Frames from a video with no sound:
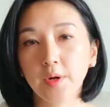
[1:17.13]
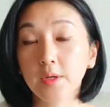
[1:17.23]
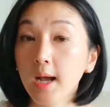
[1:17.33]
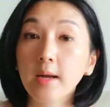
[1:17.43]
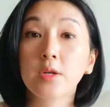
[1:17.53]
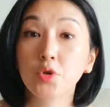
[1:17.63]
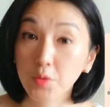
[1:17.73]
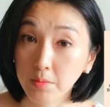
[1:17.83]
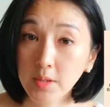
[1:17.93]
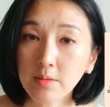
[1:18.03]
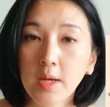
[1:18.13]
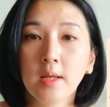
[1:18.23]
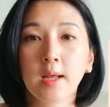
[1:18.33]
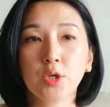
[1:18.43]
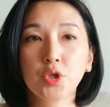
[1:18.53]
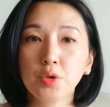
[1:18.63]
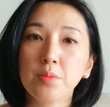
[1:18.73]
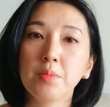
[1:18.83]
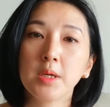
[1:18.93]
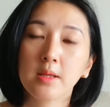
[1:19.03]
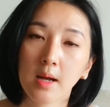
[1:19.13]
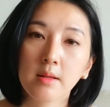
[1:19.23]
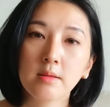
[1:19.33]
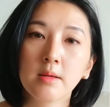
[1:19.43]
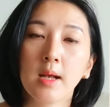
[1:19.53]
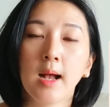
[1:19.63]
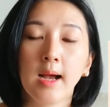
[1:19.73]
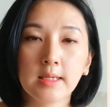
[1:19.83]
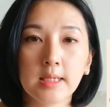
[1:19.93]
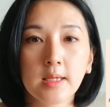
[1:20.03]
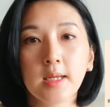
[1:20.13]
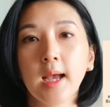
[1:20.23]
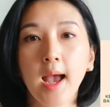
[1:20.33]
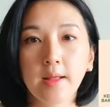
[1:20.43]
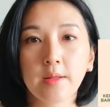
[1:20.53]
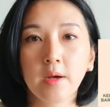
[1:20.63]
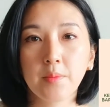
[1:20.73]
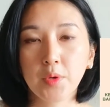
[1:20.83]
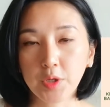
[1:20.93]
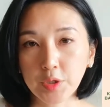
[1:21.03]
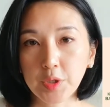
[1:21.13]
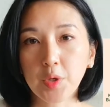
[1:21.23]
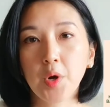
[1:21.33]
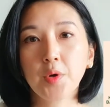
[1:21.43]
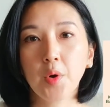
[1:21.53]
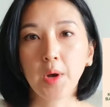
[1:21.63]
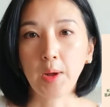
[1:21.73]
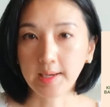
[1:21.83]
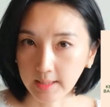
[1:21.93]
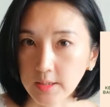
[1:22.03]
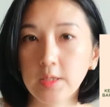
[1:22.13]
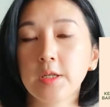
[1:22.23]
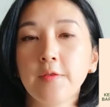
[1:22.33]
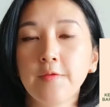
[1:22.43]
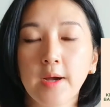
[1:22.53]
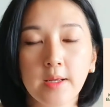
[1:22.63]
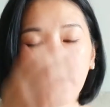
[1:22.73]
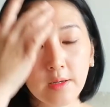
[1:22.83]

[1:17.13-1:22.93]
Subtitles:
kind of treatment that should be done ideally at a beauty salon or at the certified